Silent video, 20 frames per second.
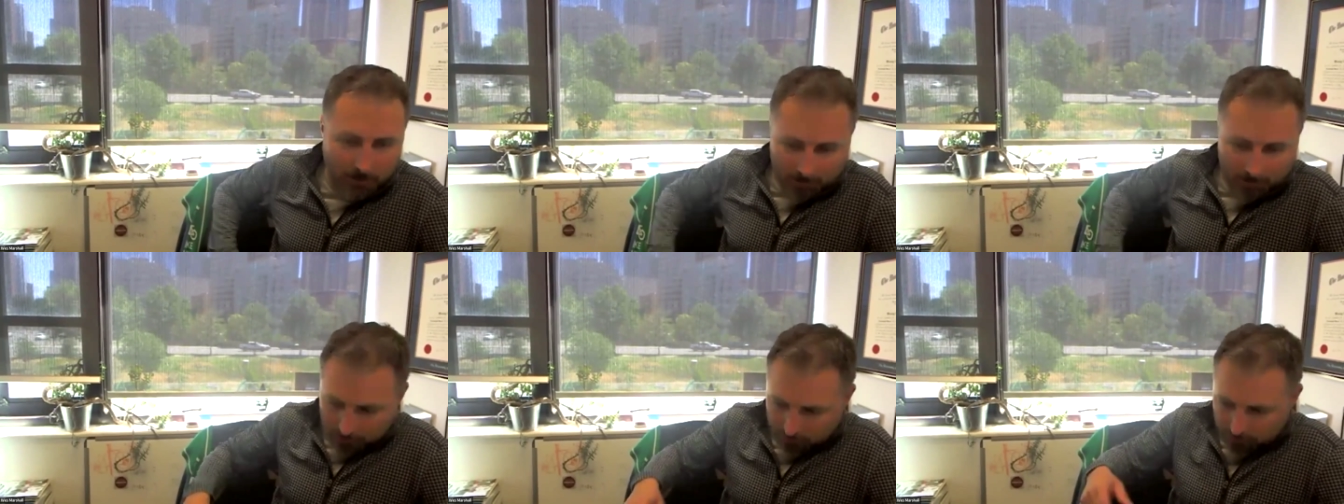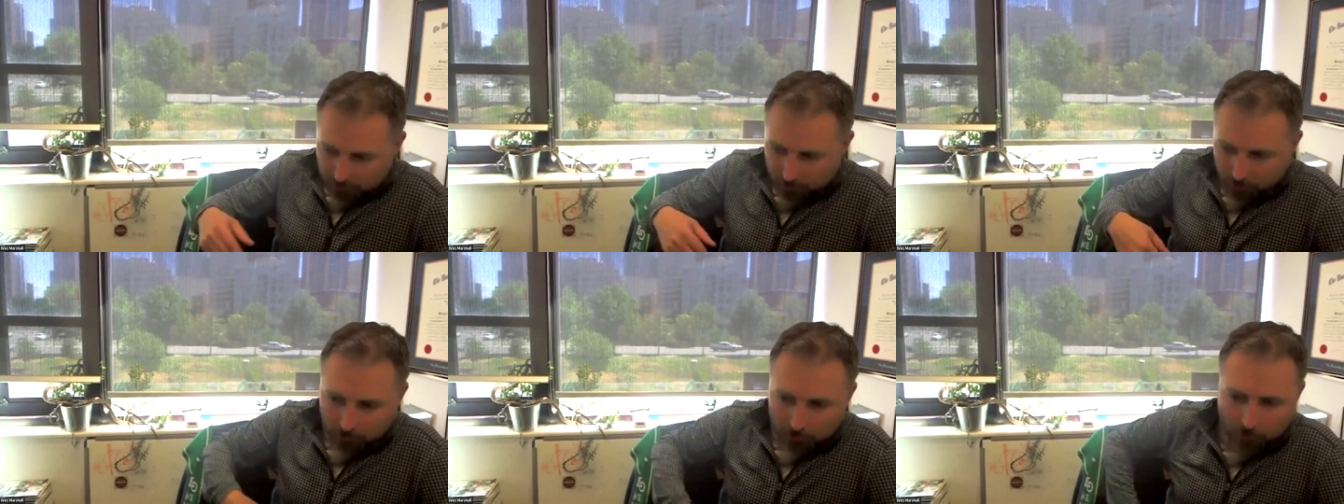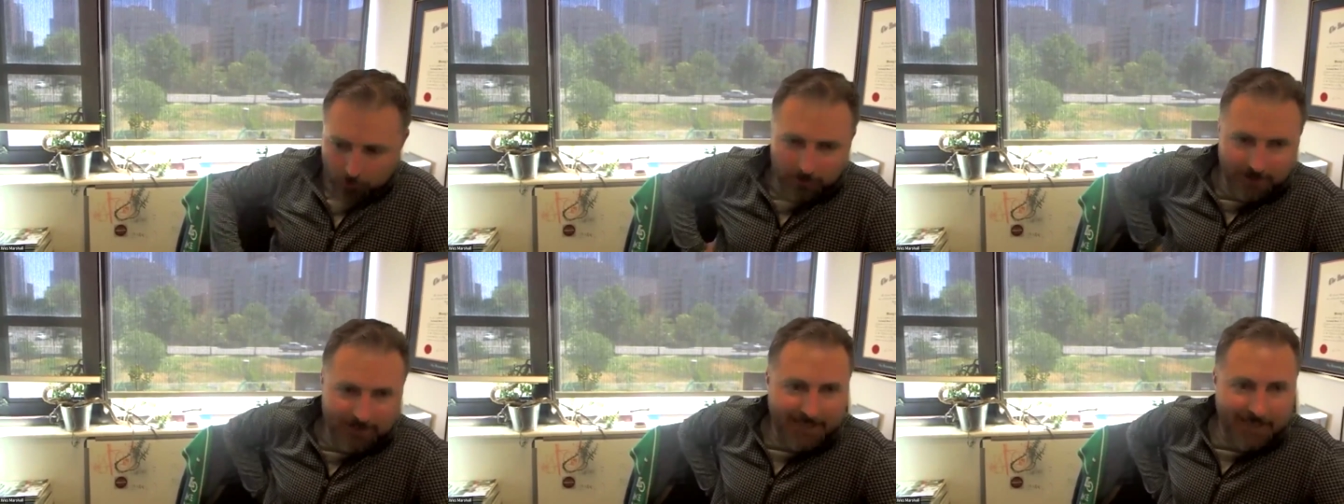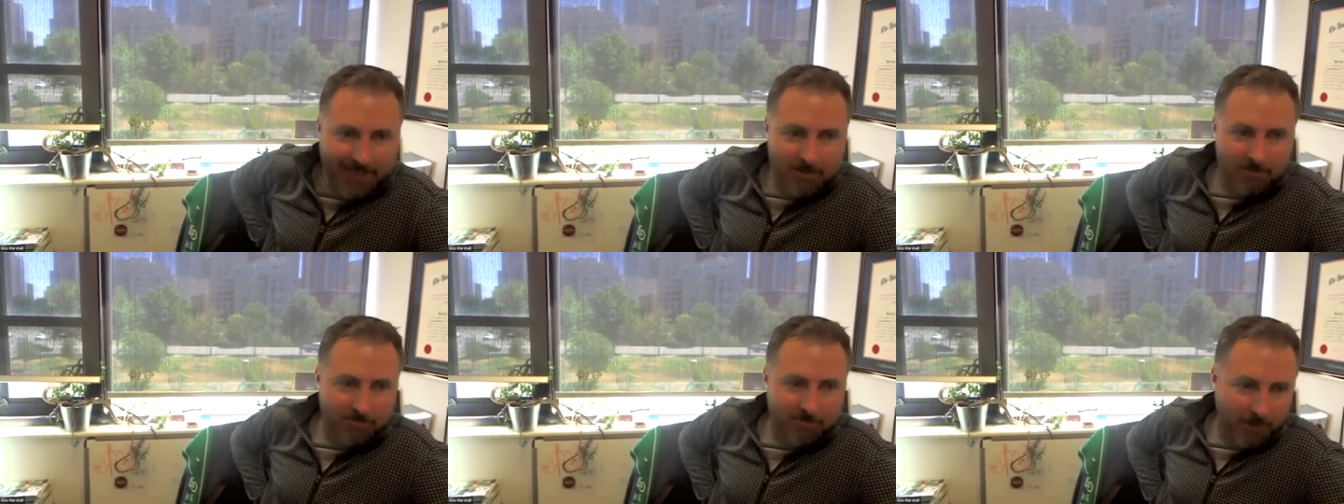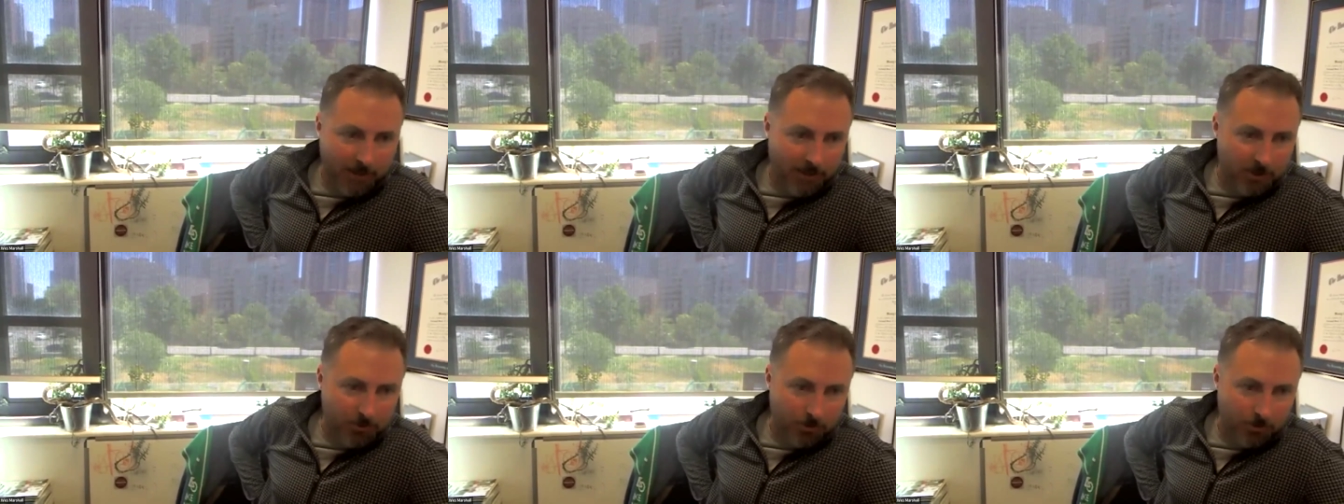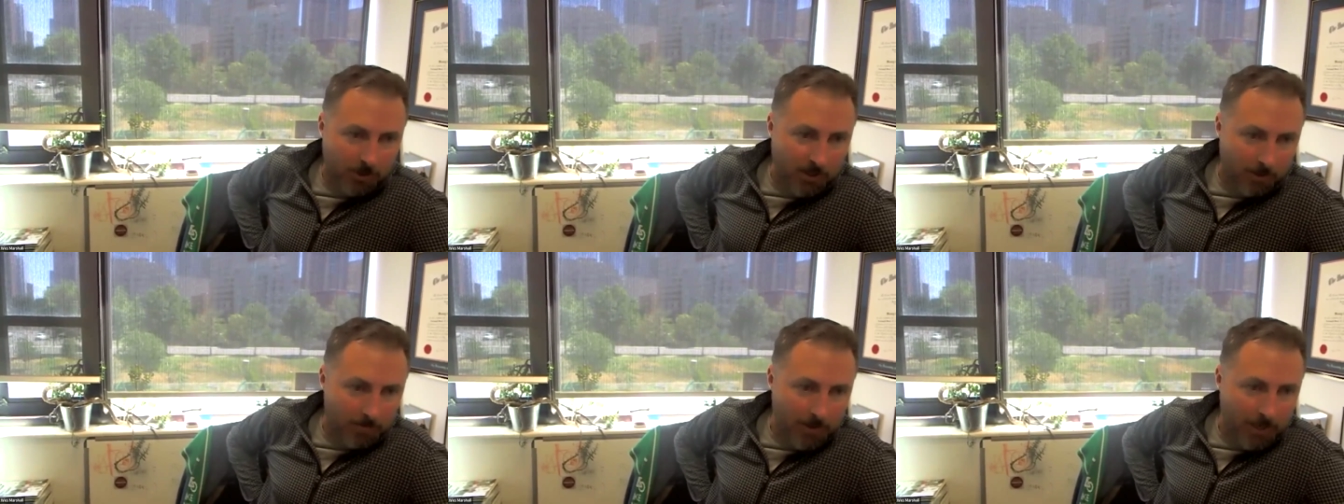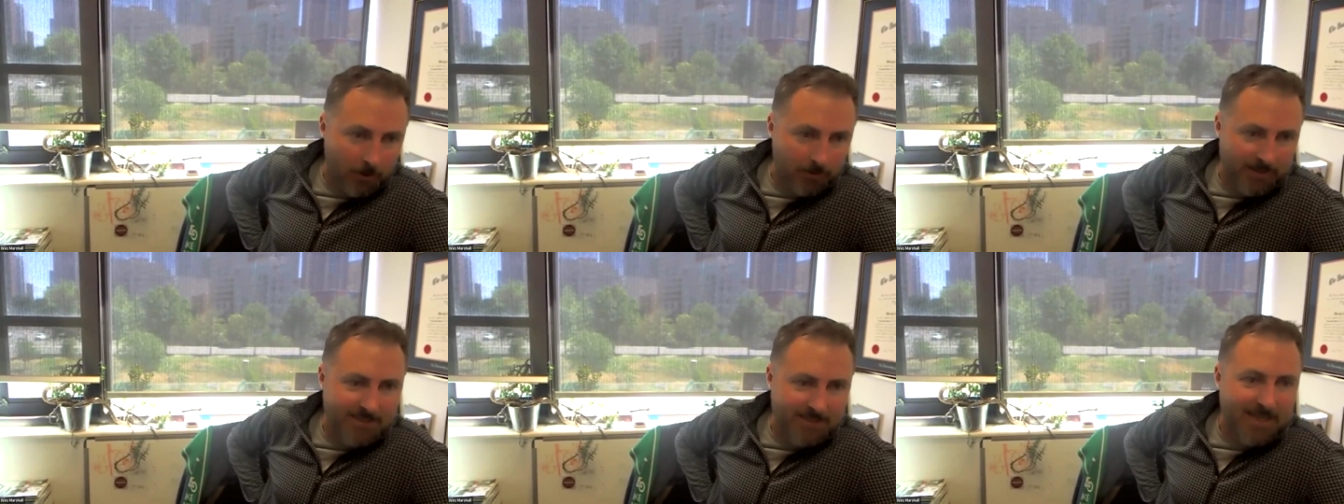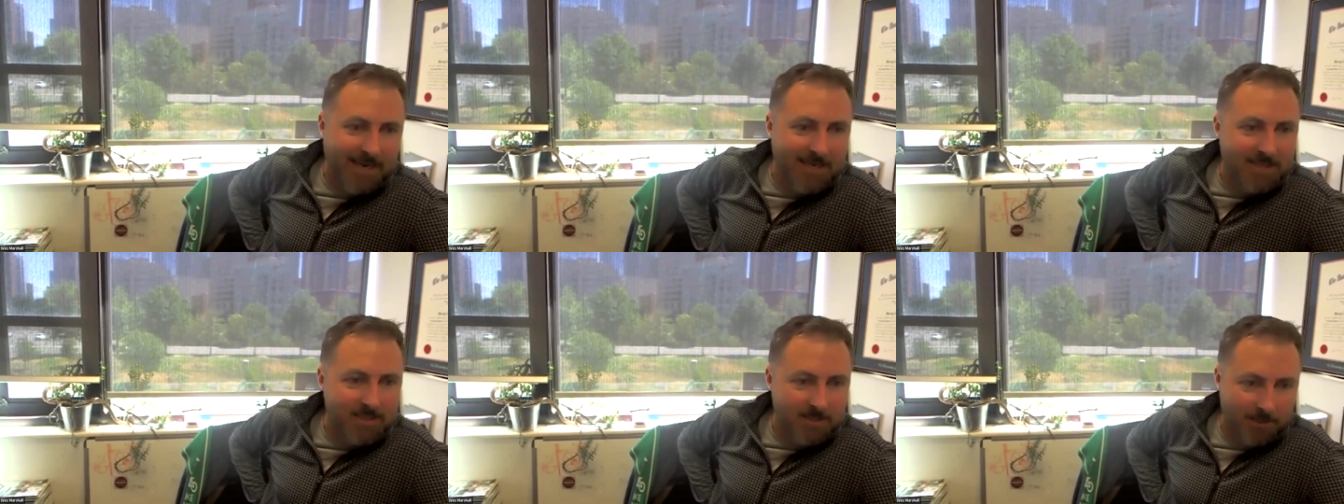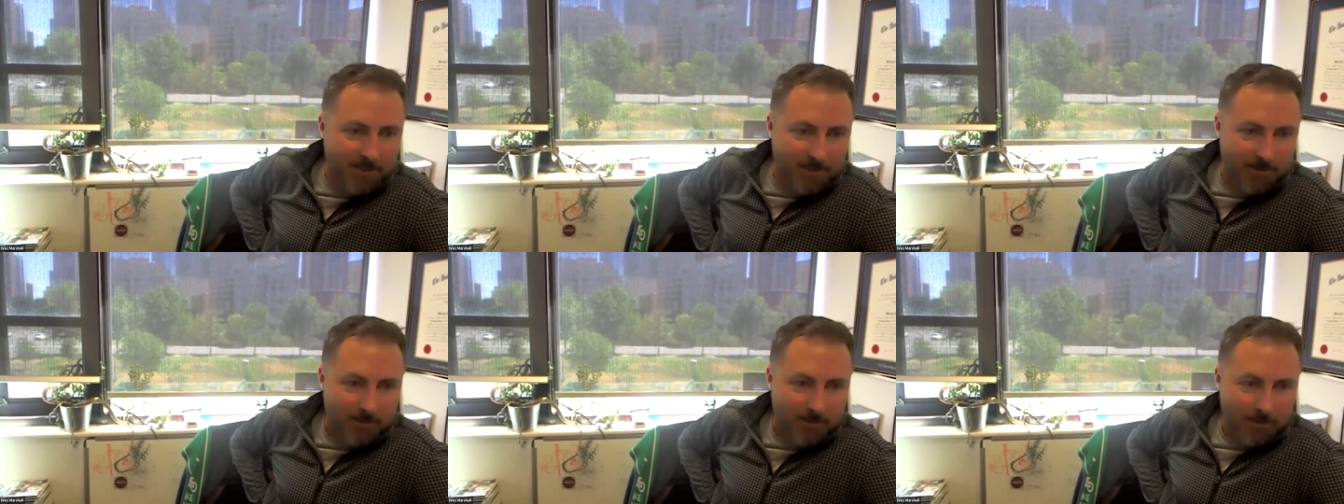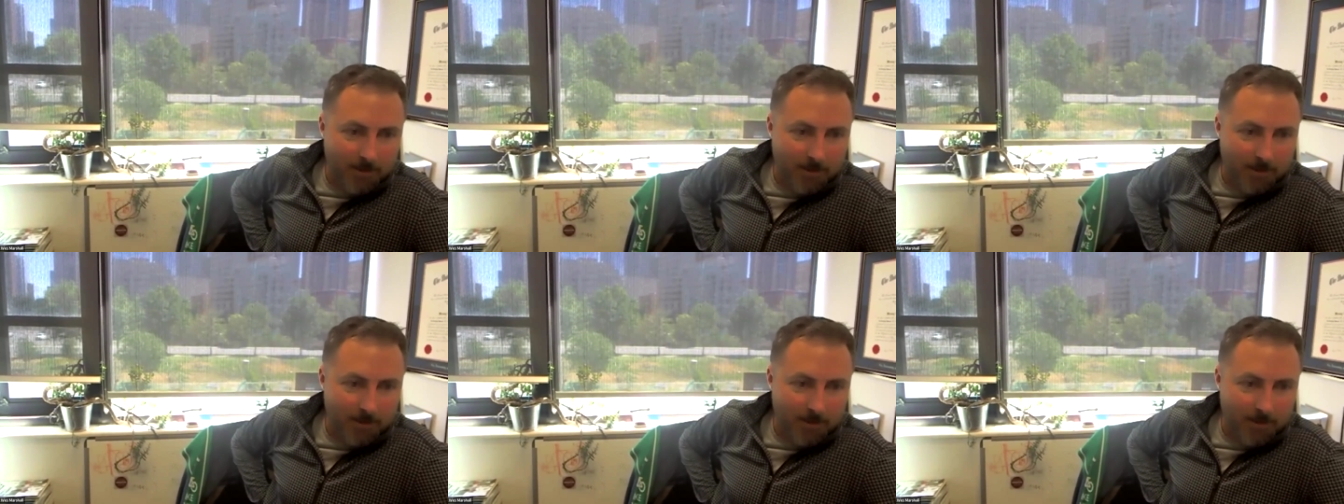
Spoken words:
like the circle, and he had the fire truck come out and test it.